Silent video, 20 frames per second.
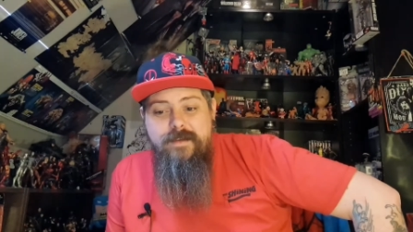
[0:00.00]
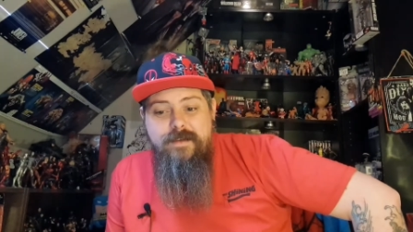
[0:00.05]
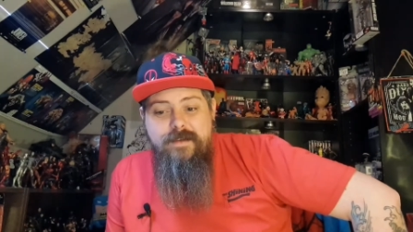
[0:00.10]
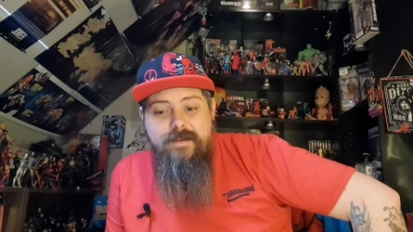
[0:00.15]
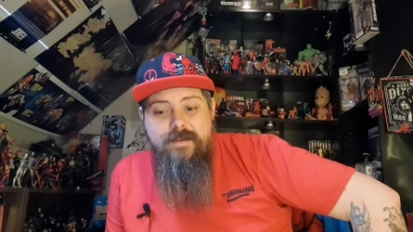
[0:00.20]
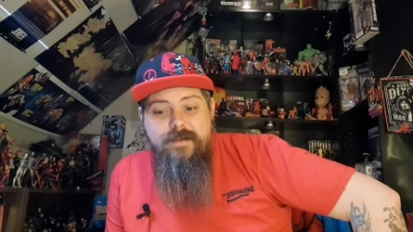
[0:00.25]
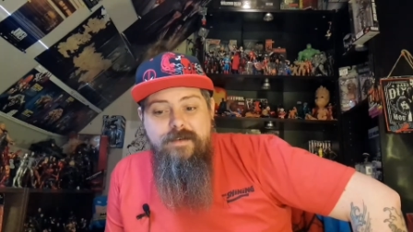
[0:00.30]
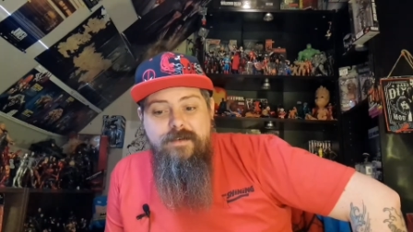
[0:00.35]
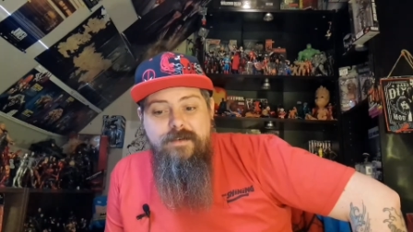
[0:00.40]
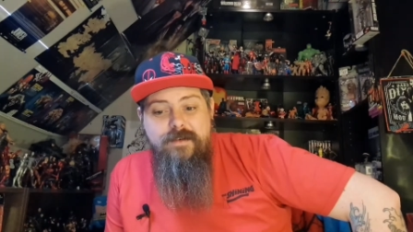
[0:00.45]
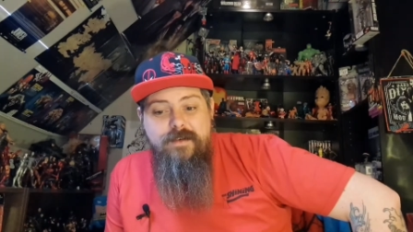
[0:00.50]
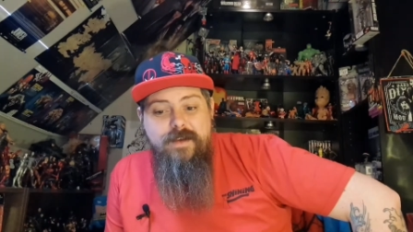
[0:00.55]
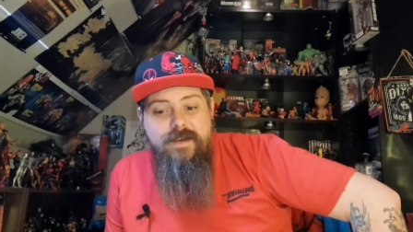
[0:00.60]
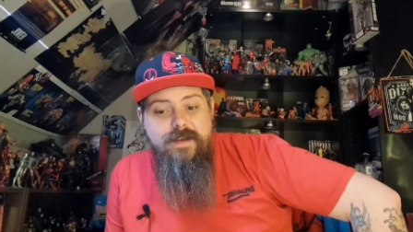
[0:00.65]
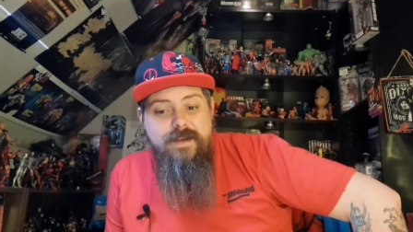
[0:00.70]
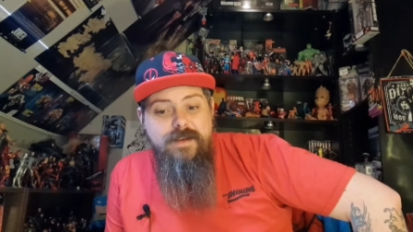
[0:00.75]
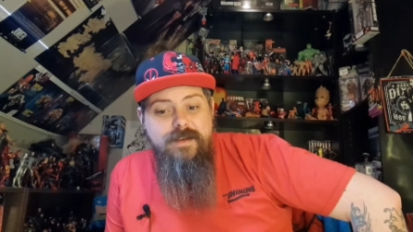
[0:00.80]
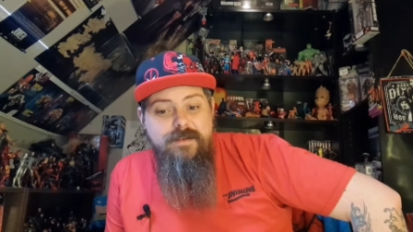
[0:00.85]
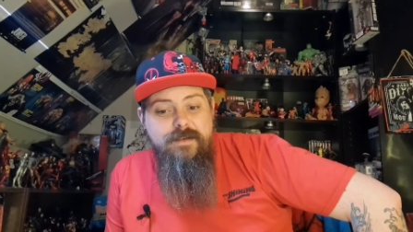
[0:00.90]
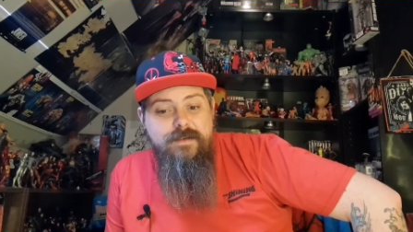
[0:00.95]
This
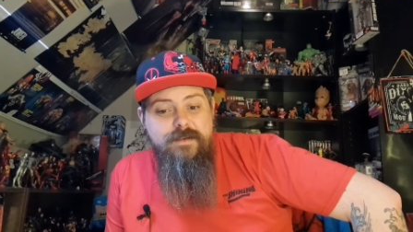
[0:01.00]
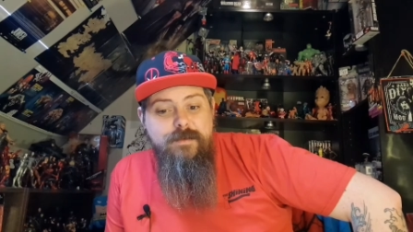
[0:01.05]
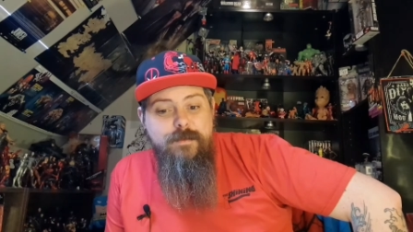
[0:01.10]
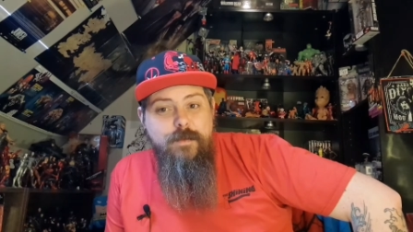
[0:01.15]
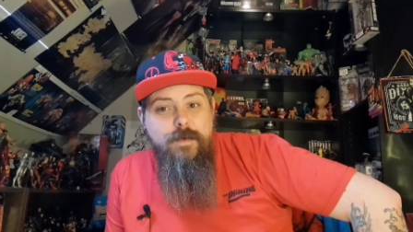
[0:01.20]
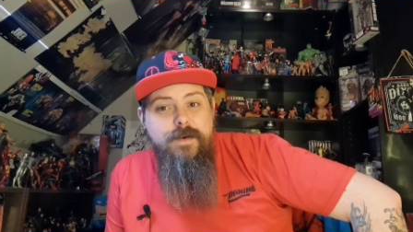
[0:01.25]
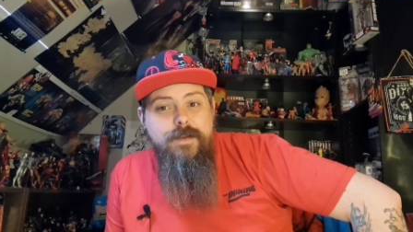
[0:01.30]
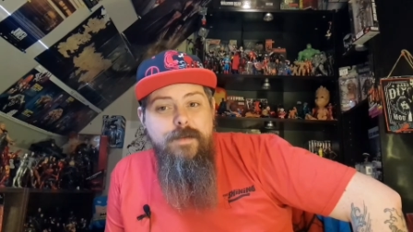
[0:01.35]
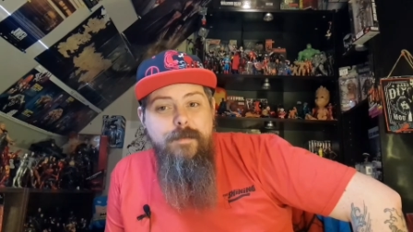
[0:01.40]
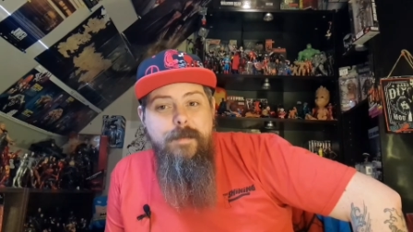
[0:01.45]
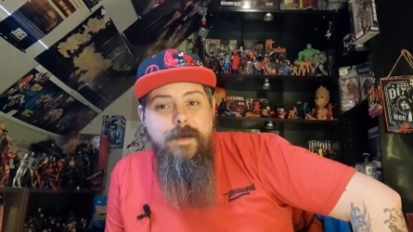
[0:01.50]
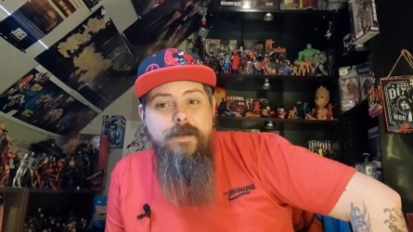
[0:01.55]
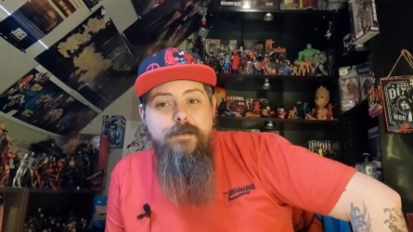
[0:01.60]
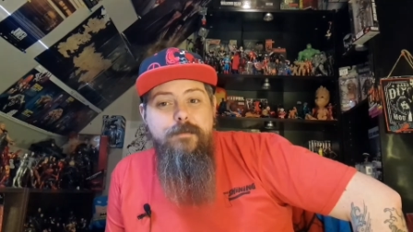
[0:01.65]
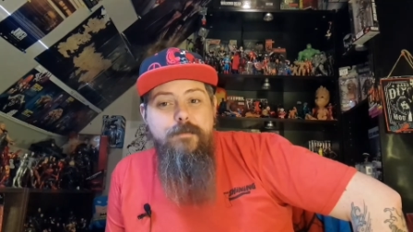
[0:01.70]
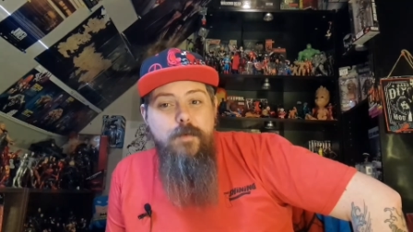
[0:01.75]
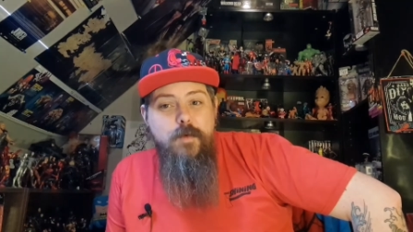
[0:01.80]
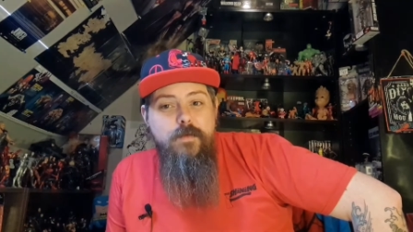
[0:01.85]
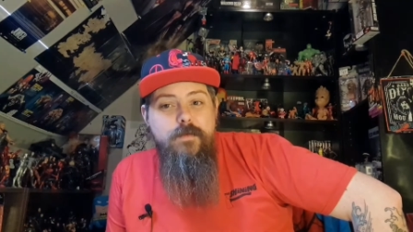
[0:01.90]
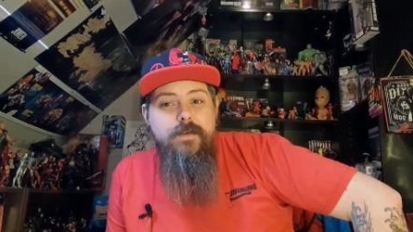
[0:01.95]
is one of the
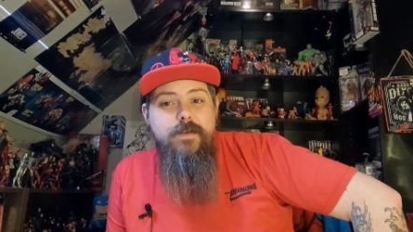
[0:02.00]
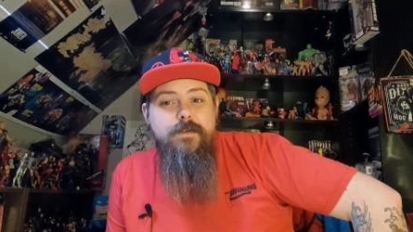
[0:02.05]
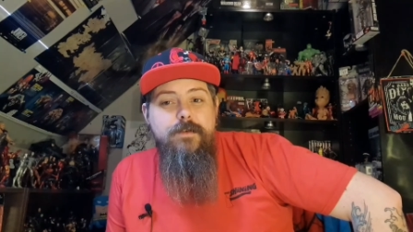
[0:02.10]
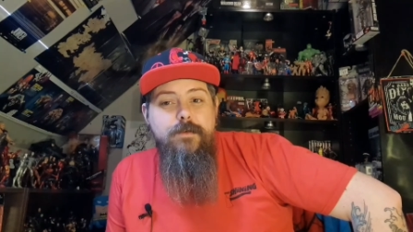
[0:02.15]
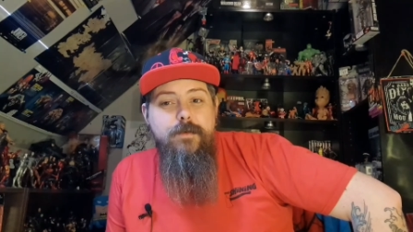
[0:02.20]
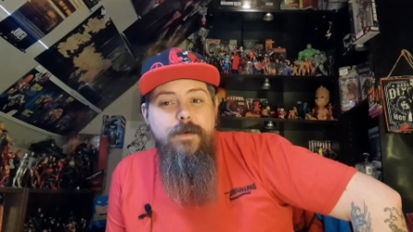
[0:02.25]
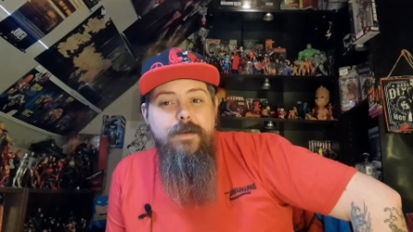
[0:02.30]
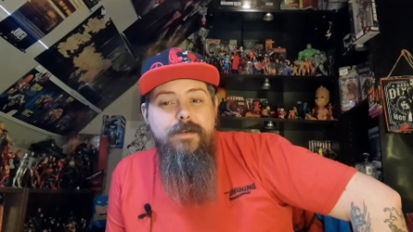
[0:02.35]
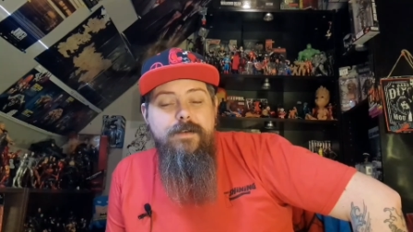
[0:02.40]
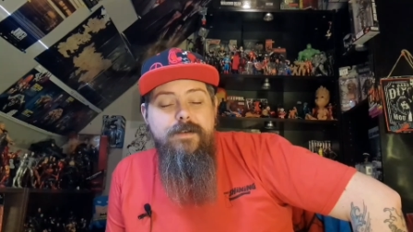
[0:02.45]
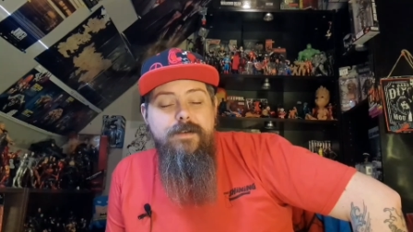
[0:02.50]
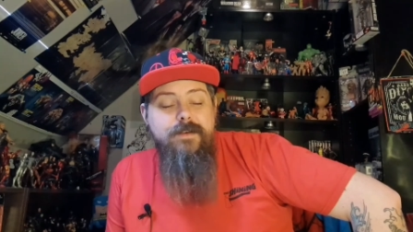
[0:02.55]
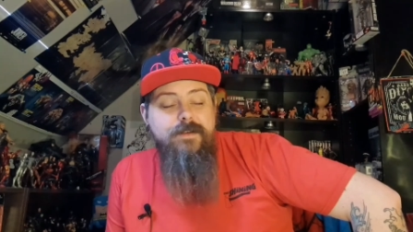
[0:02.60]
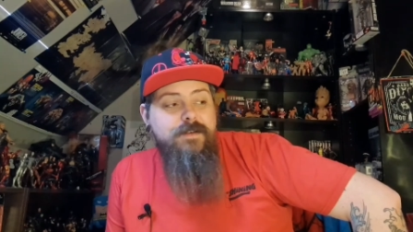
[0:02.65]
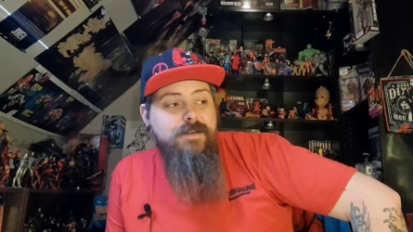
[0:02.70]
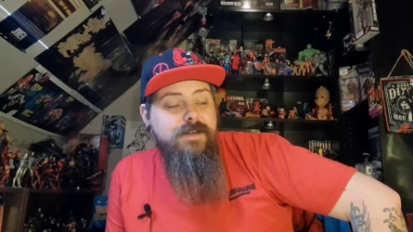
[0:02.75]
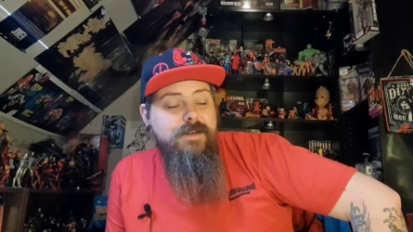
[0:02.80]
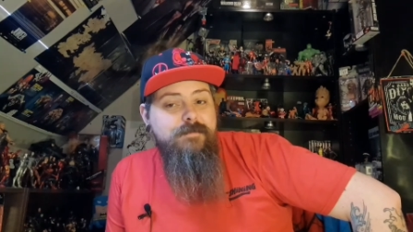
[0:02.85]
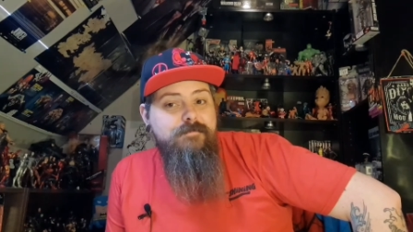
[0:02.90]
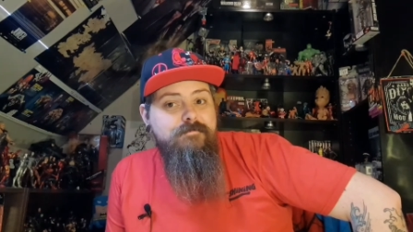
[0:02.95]
best movies of
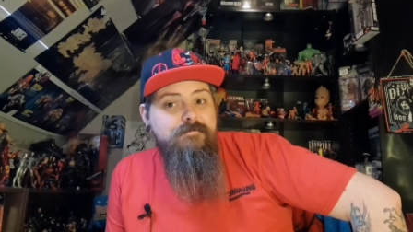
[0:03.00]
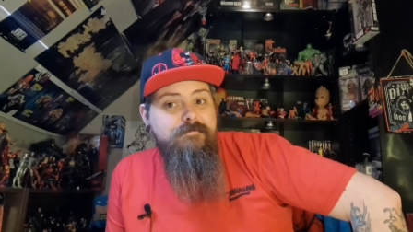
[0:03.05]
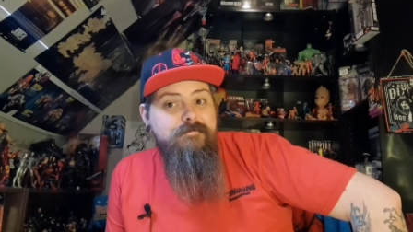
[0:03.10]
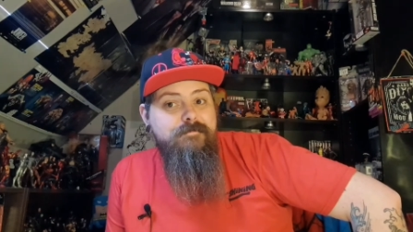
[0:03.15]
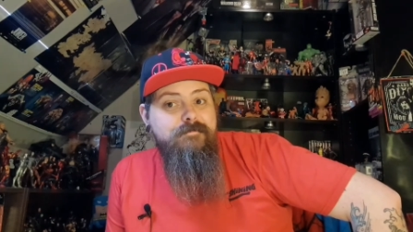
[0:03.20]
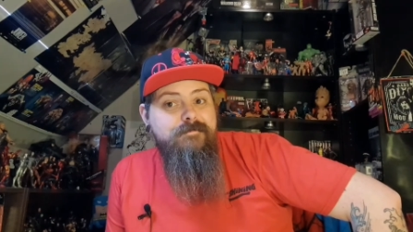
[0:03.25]
2019.